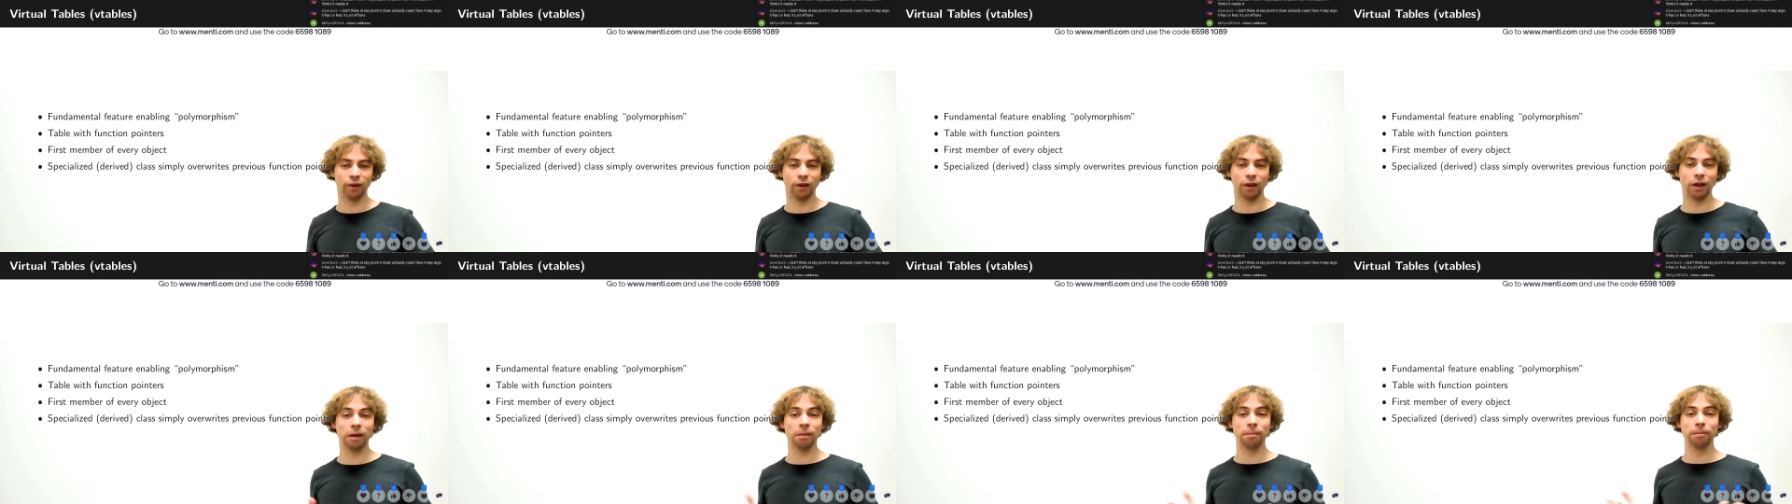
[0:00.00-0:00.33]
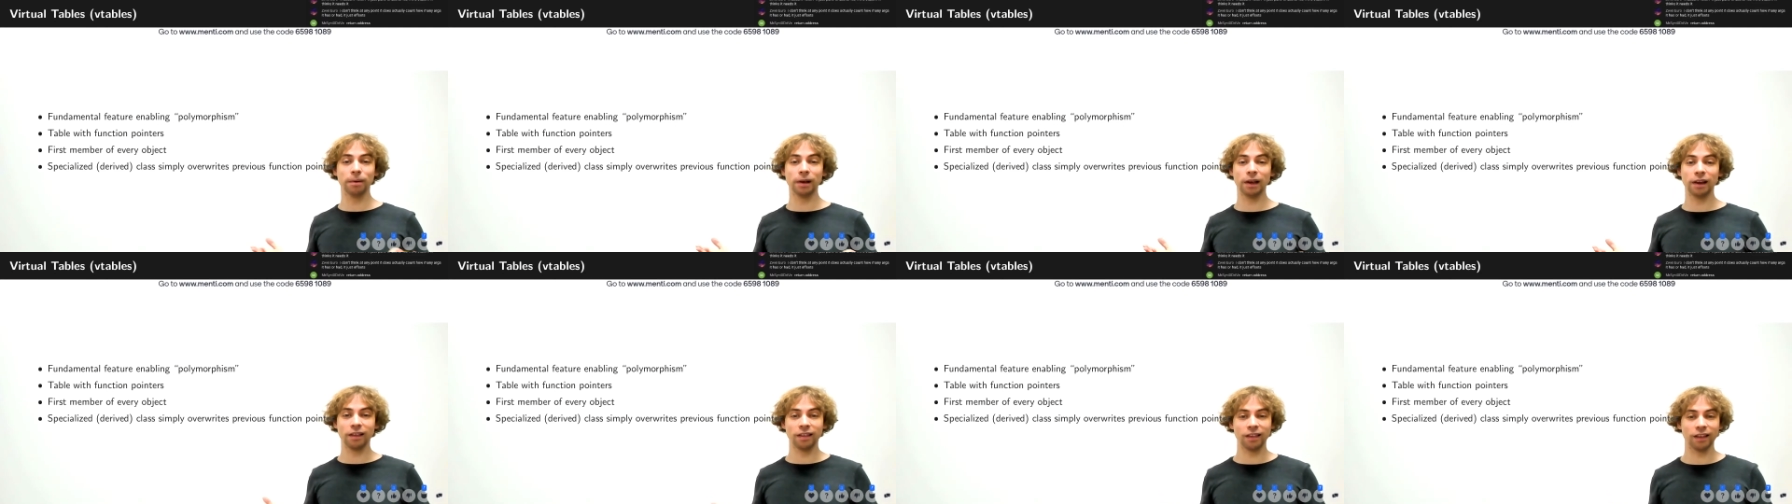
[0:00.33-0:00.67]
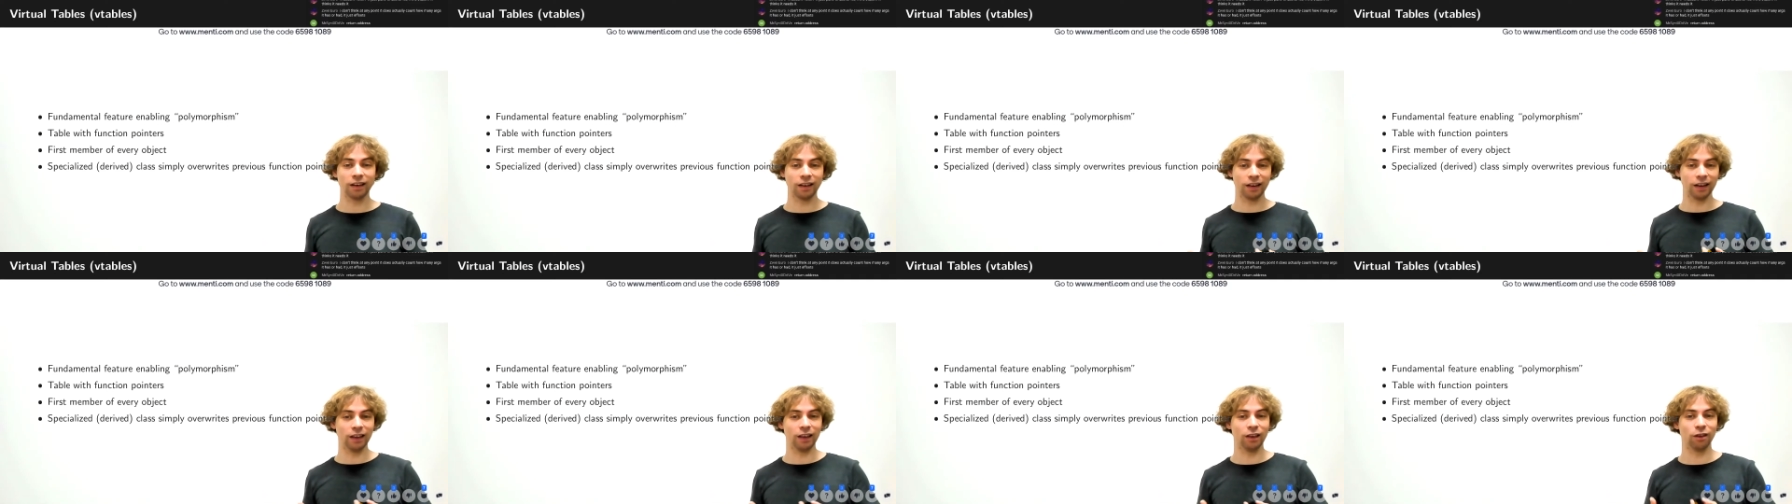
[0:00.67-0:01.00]

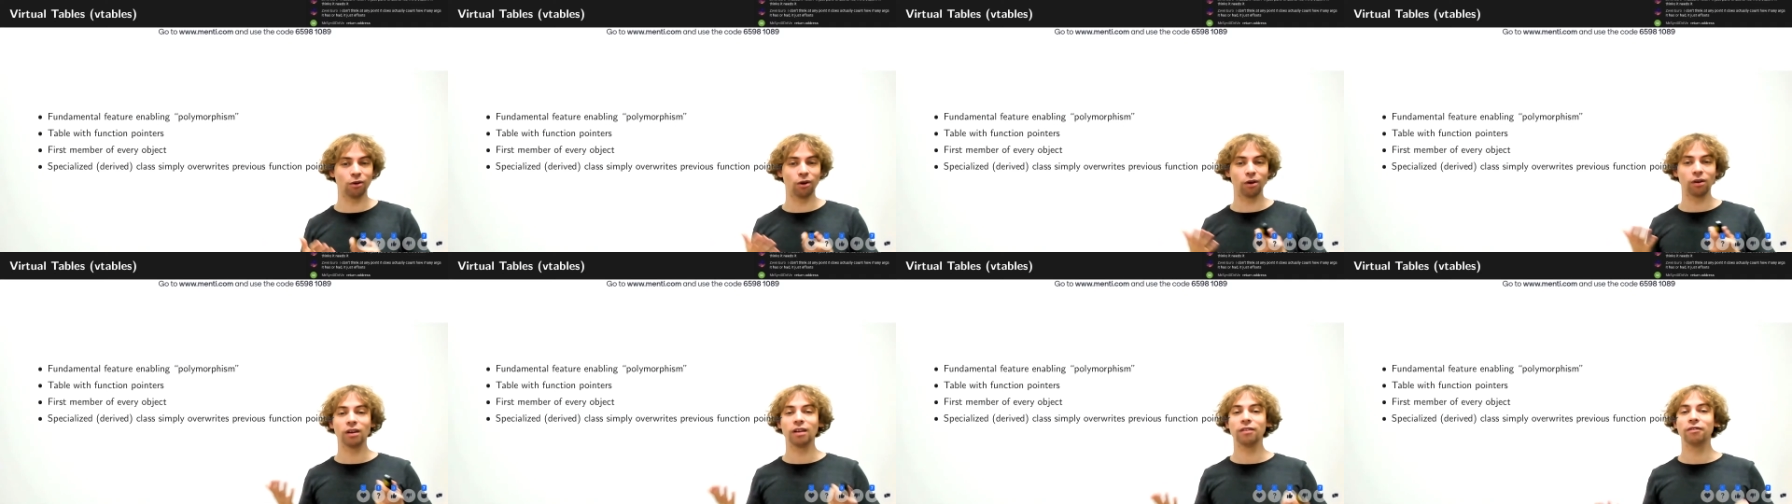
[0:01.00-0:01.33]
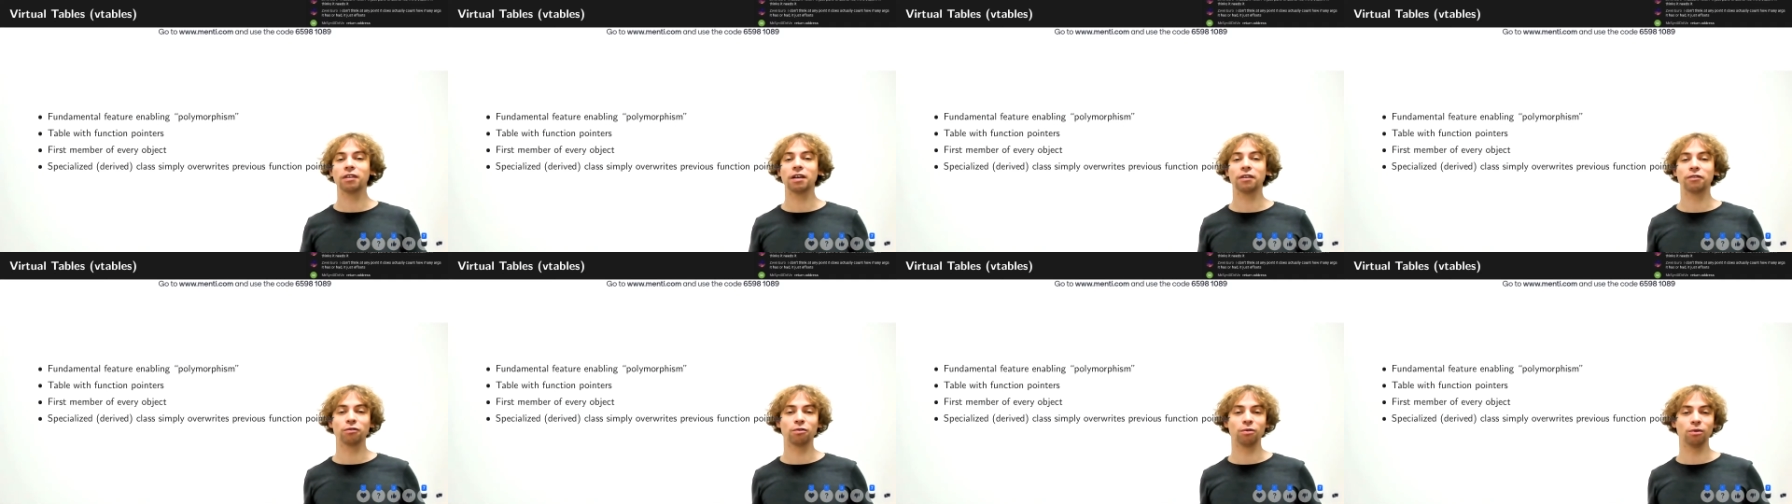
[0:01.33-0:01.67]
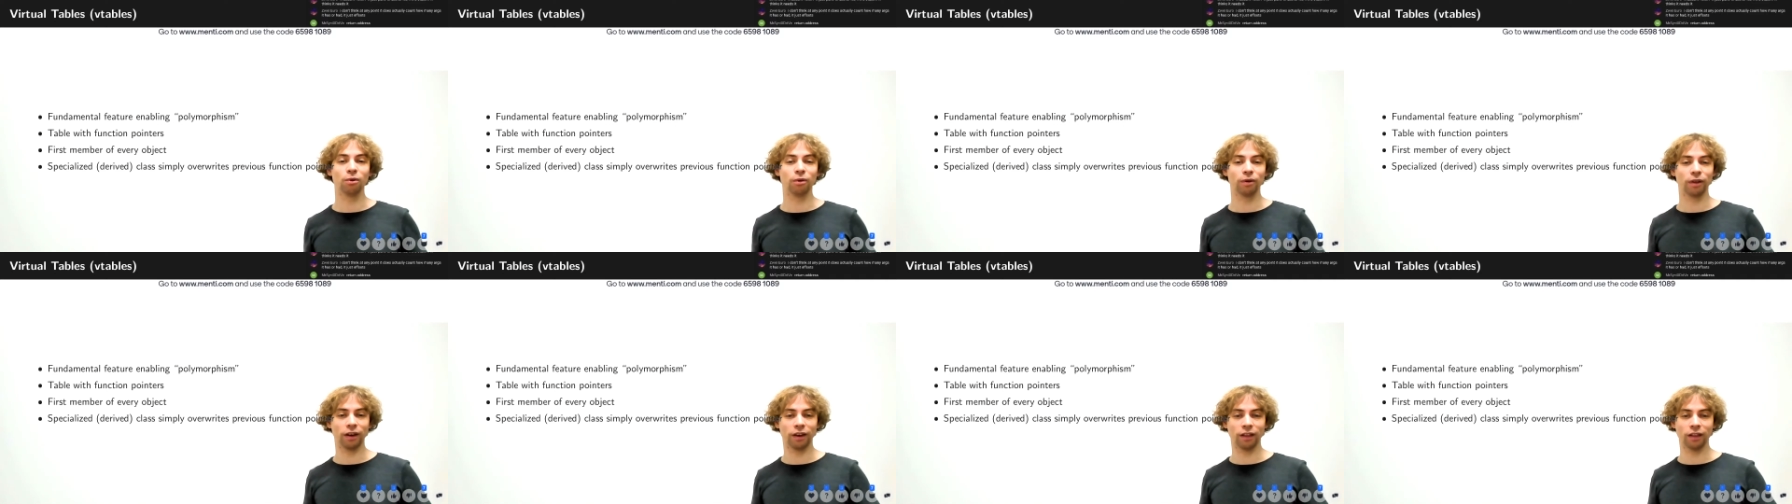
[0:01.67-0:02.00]
Implicitly, you don't even have to
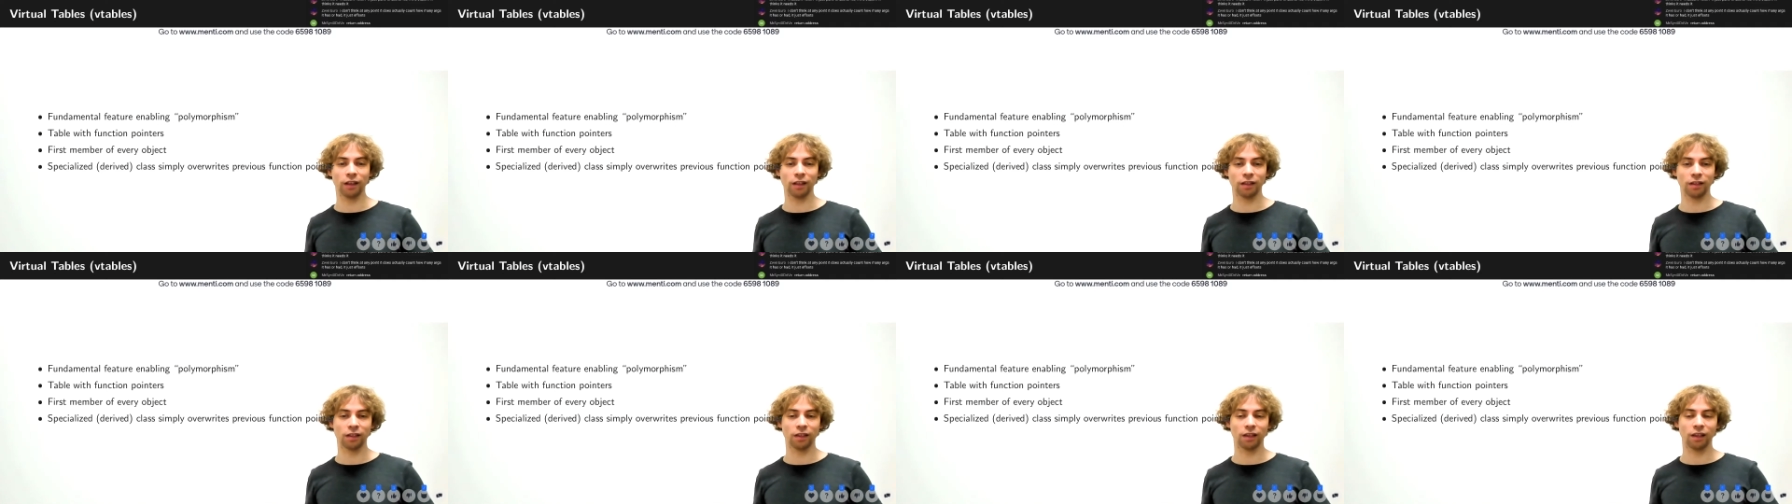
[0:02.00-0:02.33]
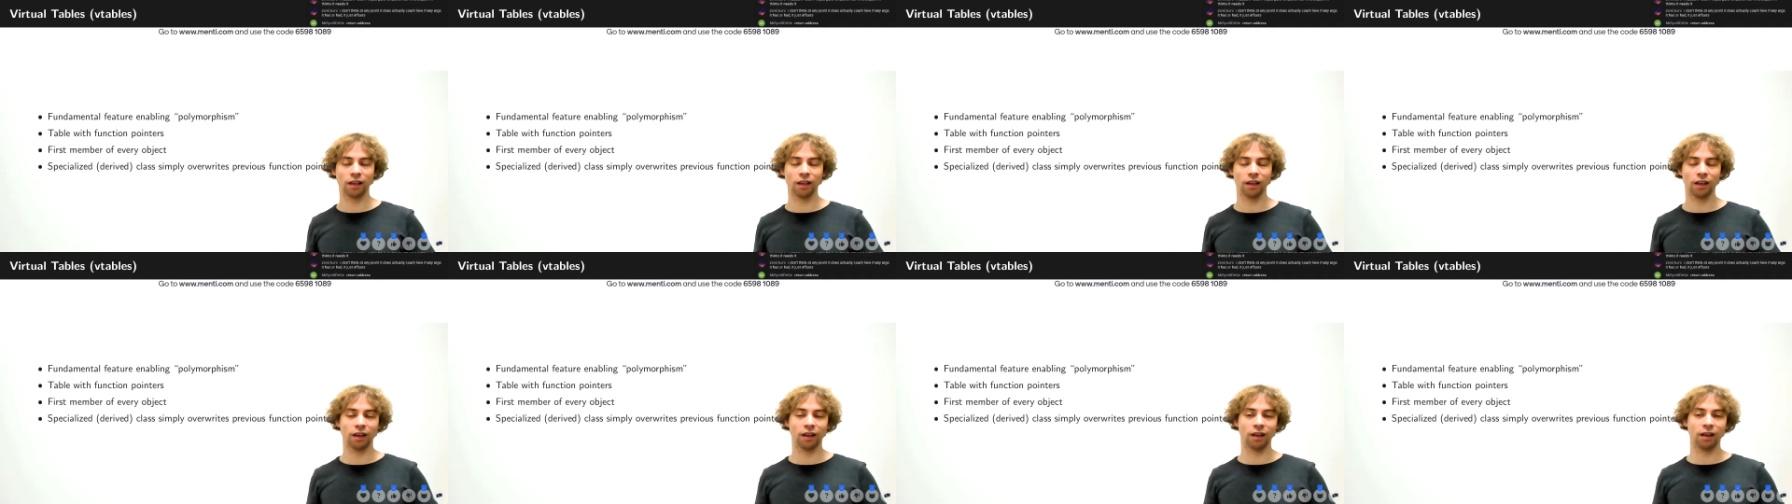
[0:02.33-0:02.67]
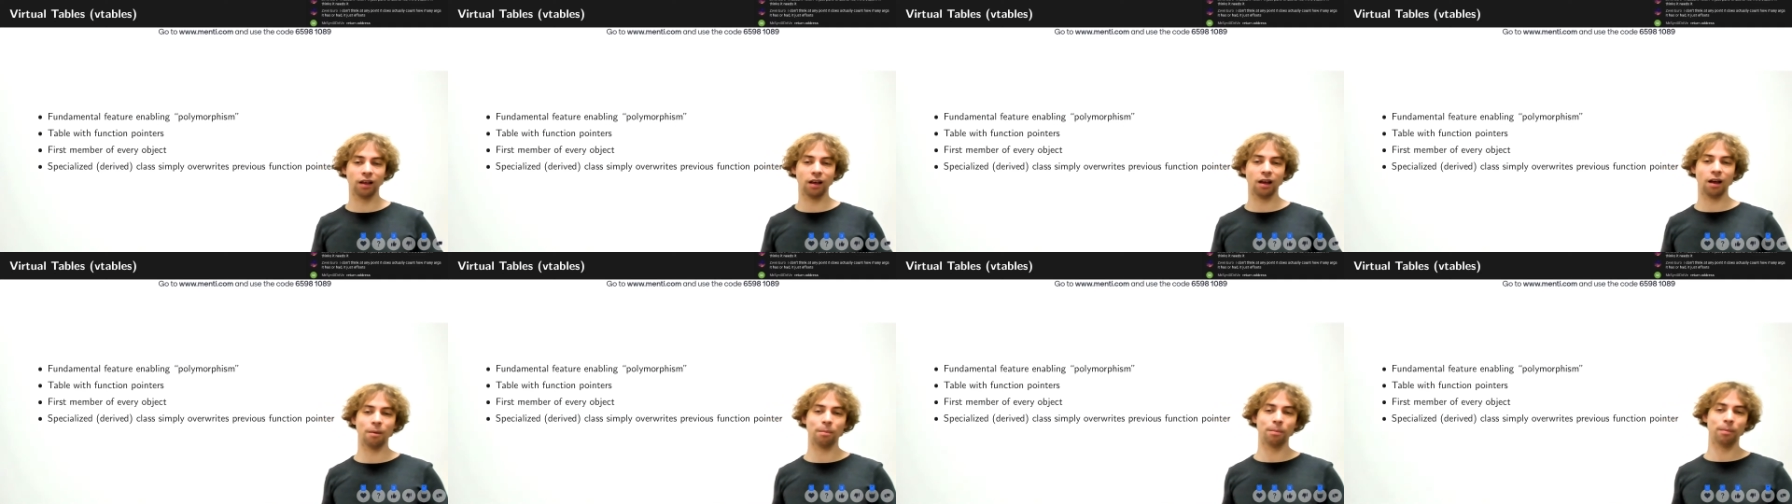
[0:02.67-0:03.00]
look at this
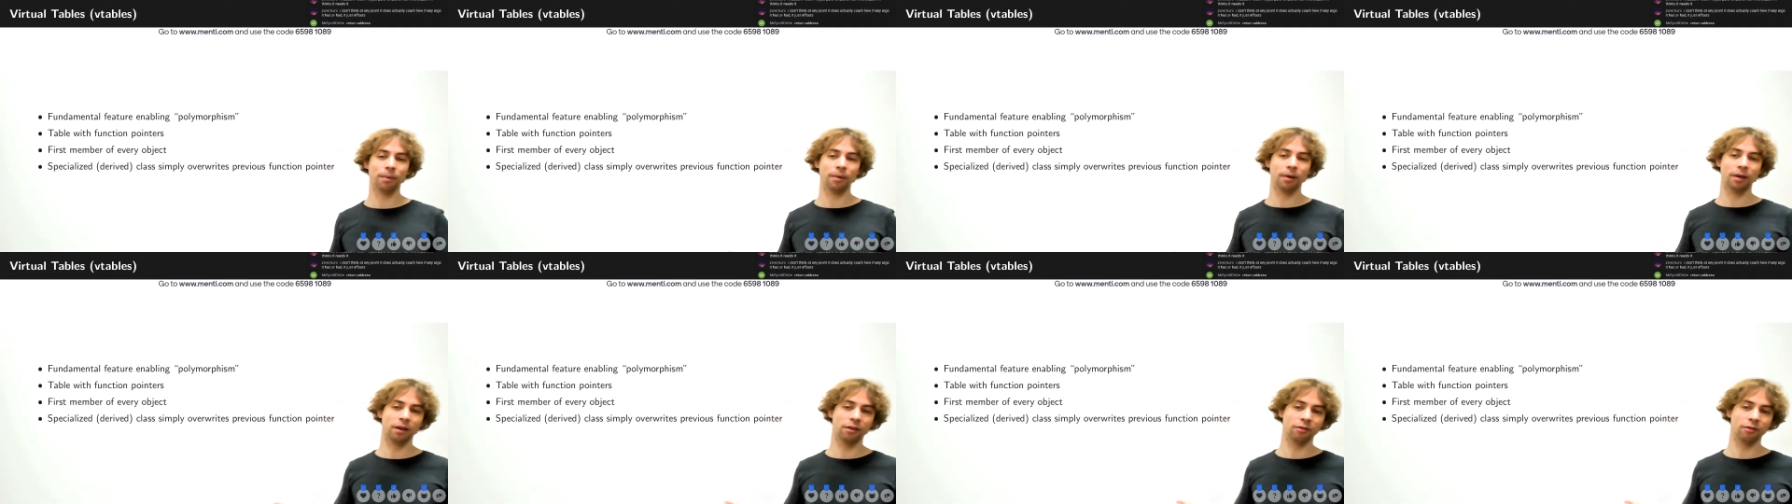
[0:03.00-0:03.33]
up.